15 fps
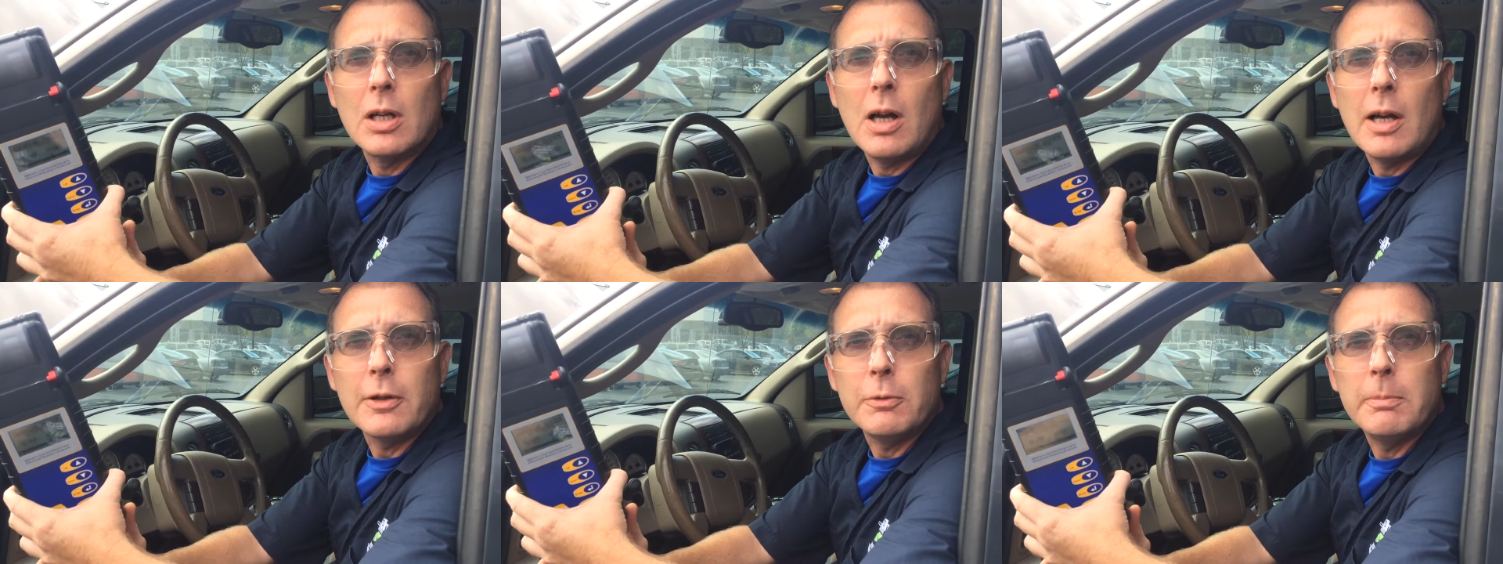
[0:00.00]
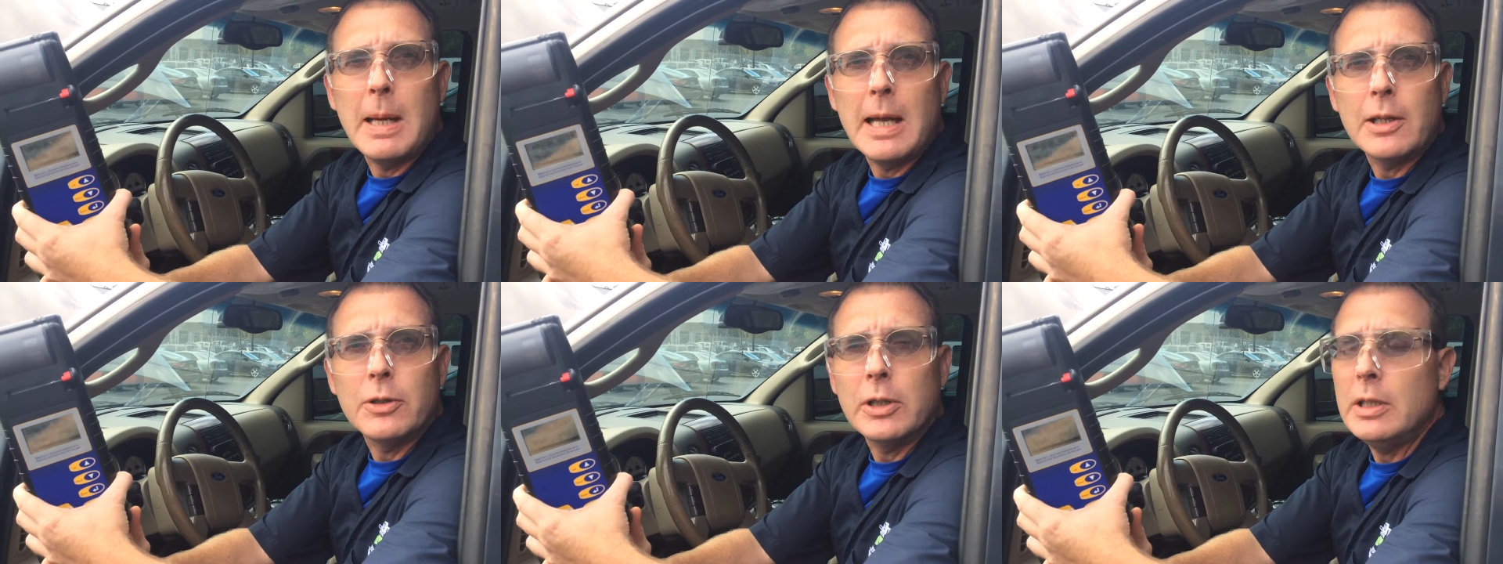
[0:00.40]
auto
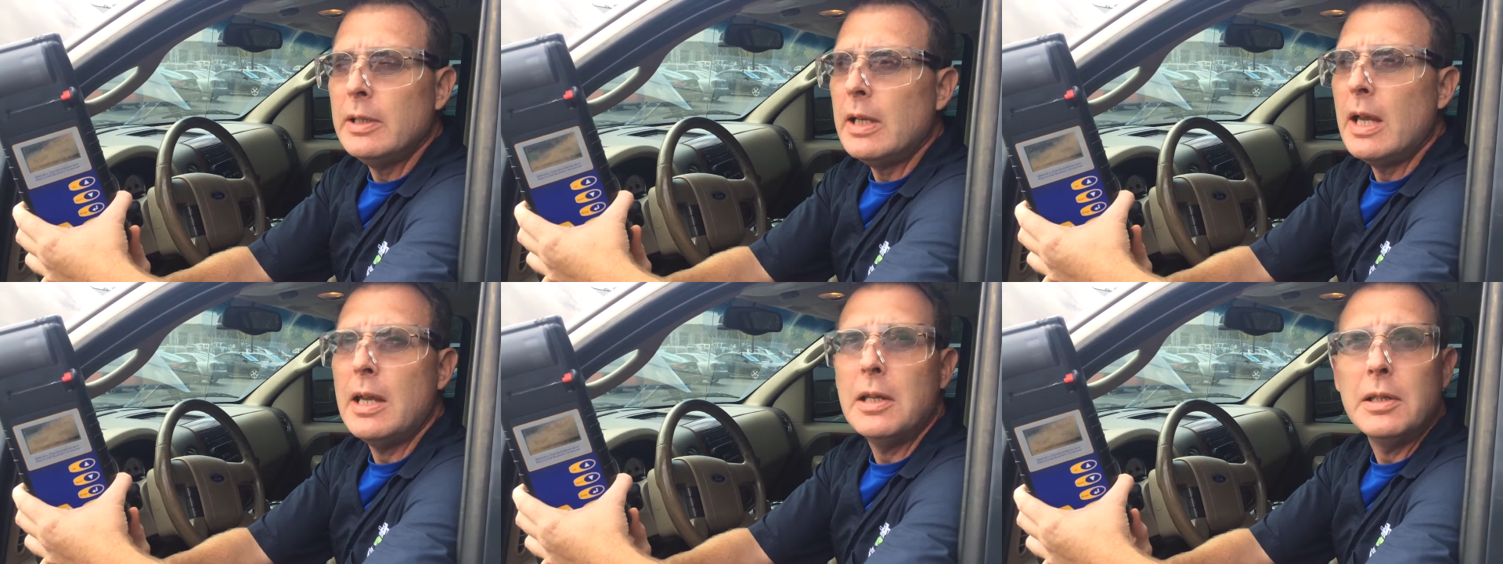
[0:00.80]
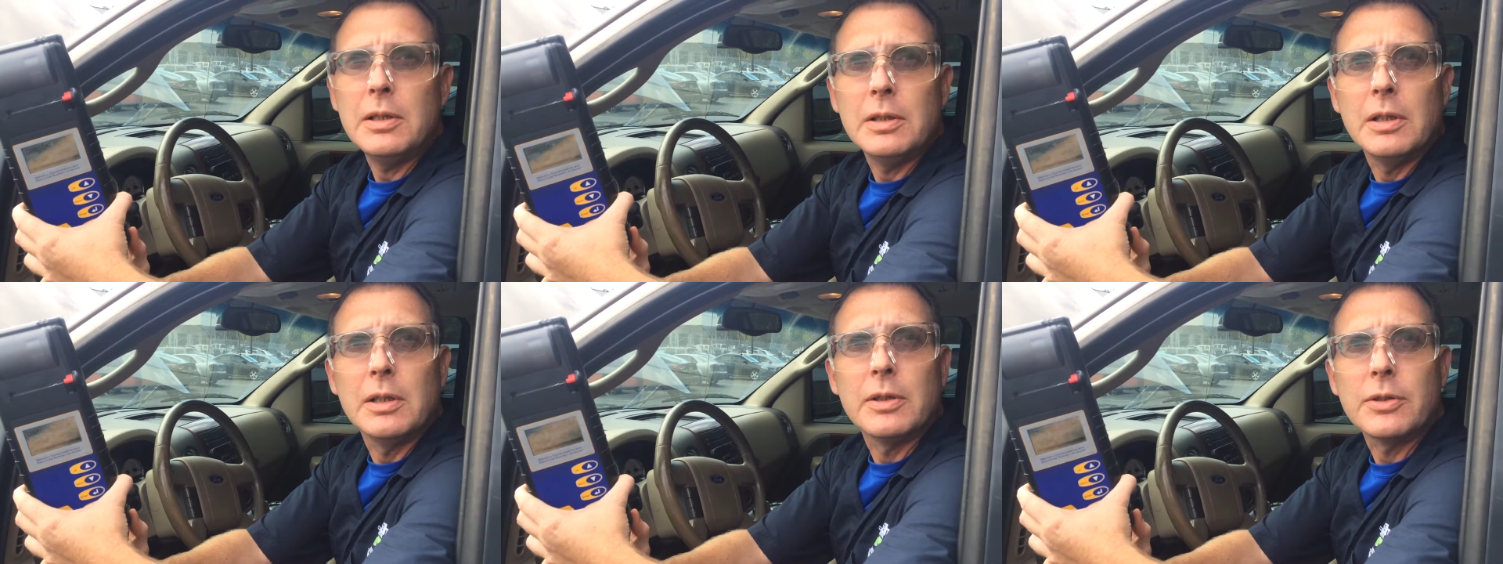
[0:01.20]
battery and
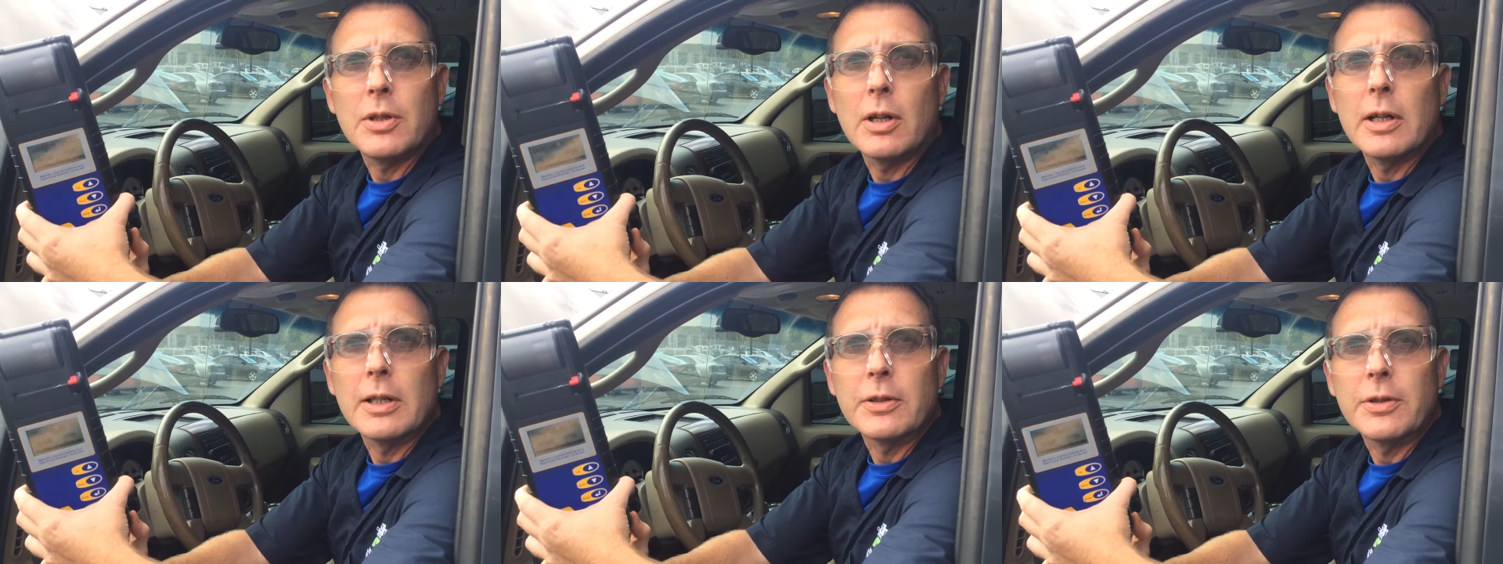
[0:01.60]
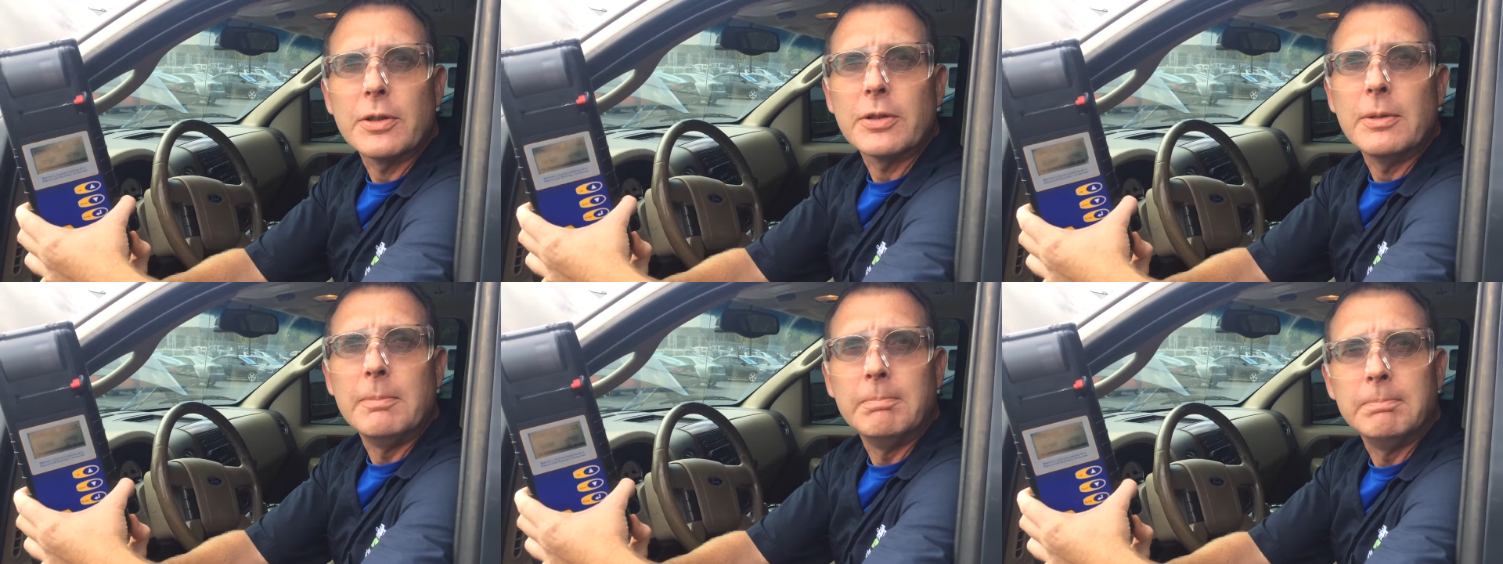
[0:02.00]
starting
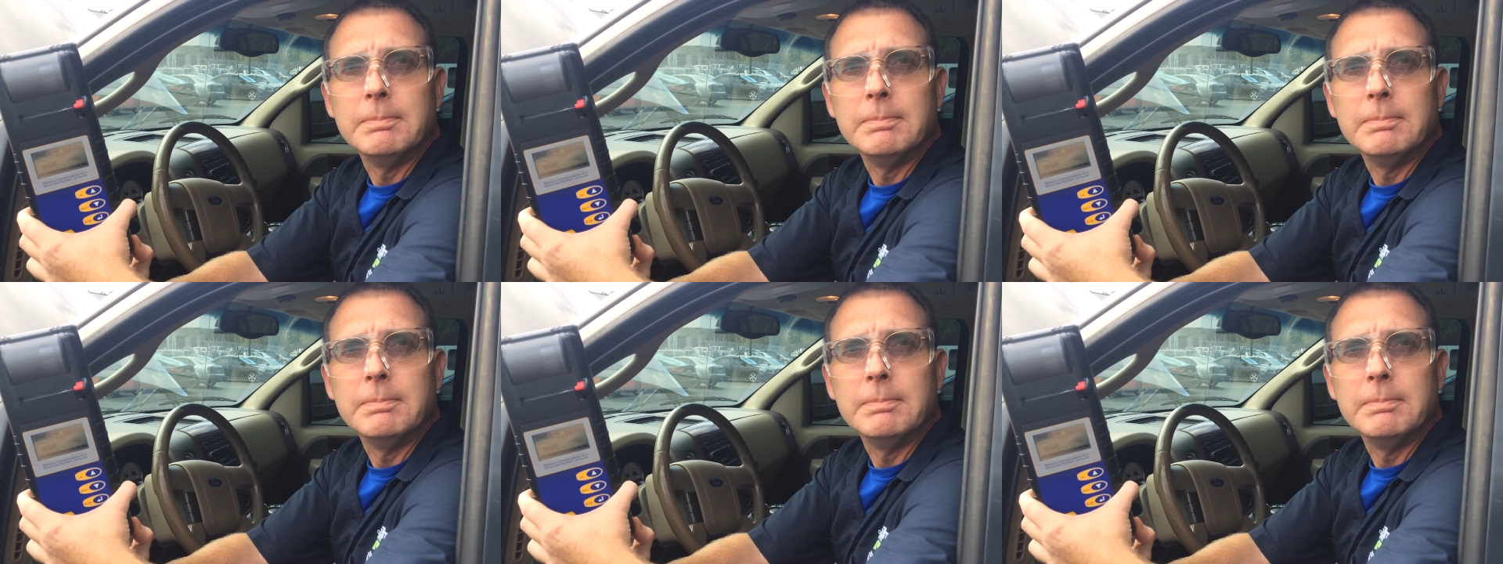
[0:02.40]
system.